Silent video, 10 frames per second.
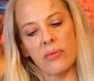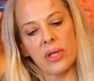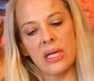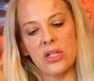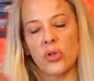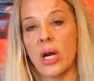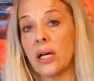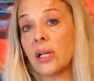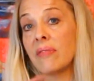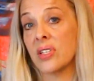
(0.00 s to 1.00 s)
I really enjoy.
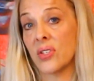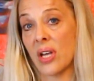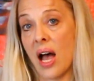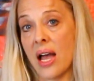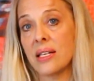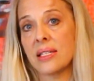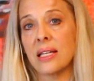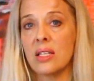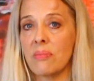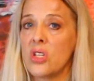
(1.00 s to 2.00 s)
I love the size.
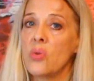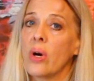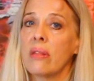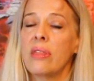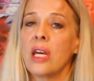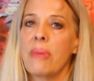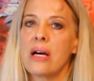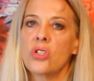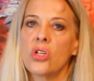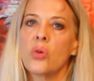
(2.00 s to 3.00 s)
That's something you want to think
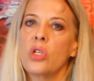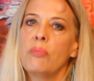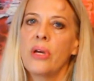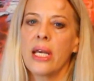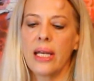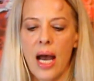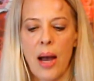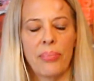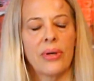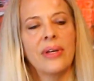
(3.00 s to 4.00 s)
about too when you pick it
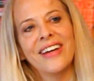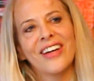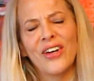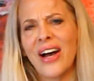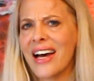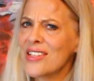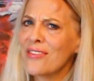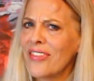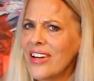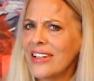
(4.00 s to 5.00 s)
up. How does
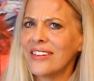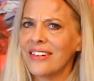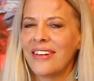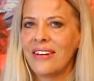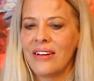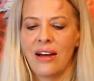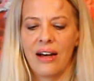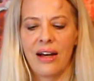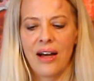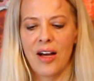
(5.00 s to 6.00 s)
it feel?
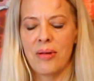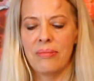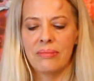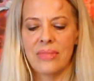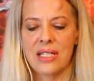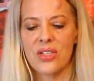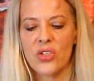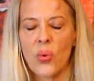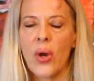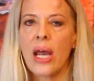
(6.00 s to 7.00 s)
Is it
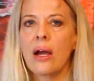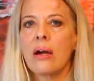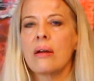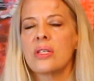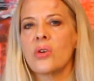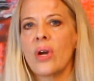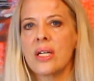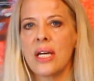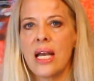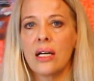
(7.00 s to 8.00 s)
square? Is it
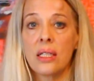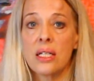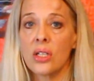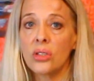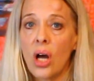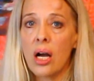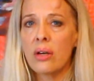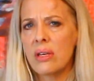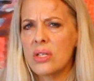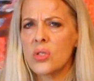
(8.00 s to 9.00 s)
rectangle? Is it
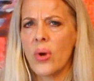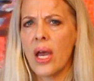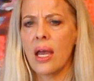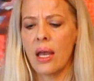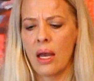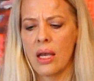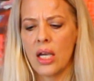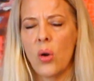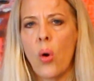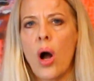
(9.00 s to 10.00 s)
long this way?
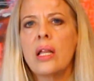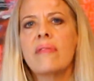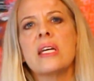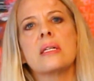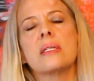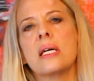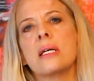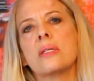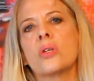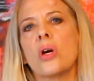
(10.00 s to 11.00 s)
All of these
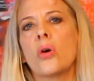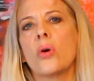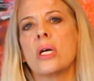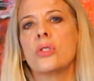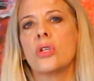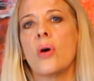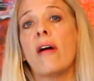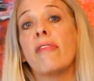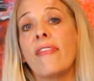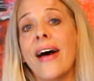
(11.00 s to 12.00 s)
things are going
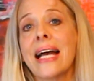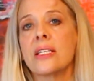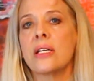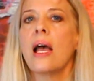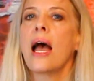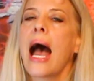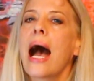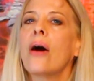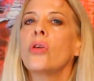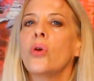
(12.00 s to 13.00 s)
to affect
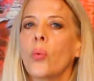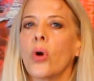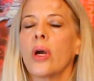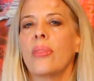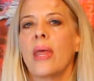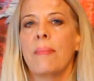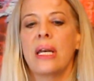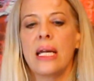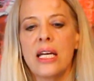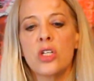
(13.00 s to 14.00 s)
how you work in them,
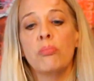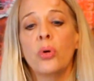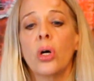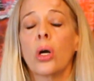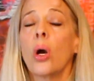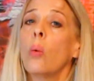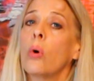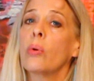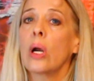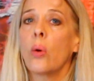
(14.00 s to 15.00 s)
and each book
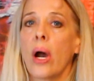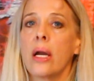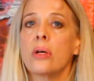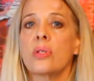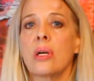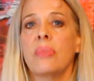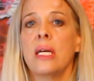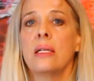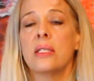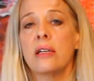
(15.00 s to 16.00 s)
will require
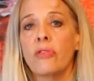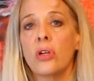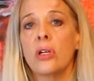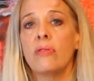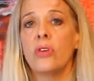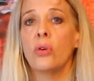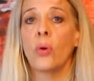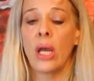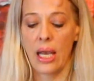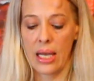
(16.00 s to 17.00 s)
something different of
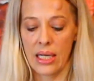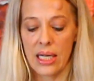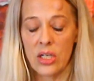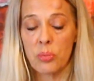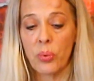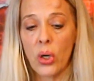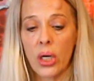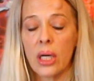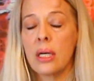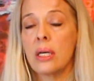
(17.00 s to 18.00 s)
you, and each
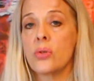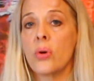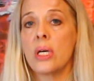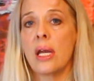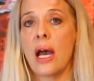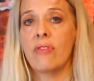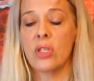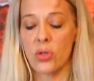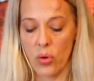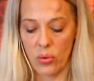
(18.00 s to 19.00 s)
book is going to have
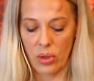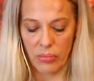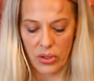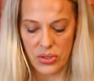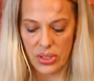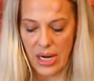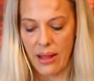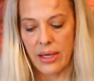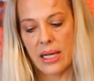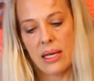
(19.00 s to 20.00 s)
its own
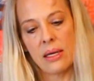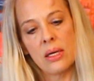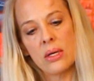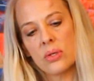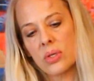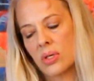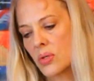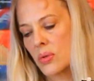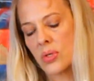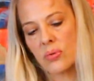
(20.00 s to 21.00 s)
personality. So
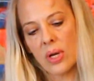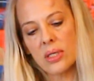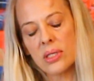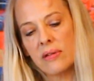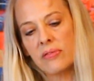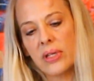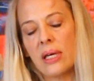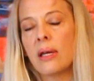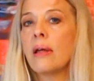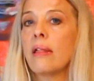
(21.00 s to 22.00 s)
this one's
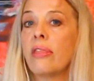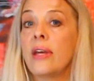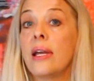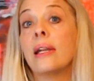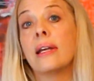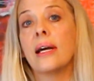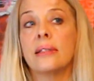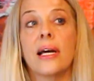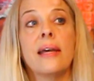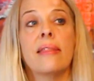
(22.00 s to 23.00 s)
relatively thin, and
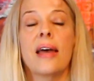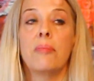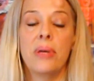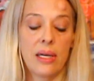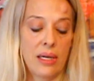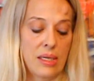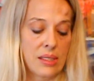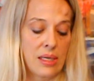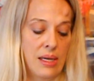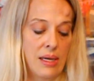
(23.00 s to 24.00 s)
I like that
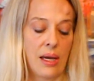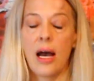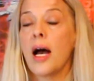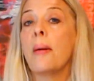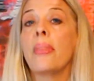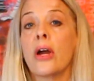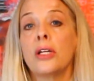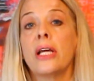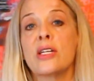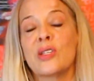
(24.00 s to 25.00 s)
because there
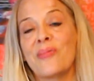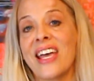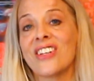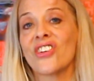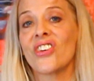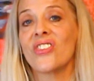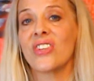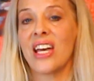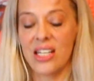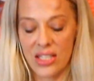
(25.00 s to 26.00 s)
are less
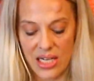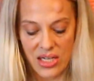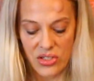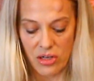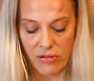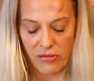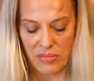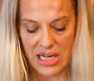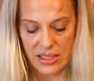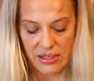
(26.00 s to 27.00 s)
pages and it's easier for
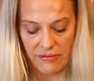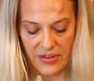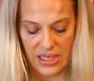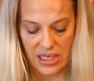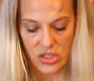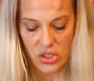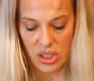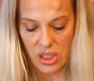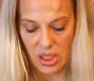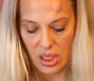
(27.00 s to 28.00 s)
me to
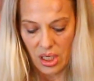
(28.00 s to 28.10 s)
finish.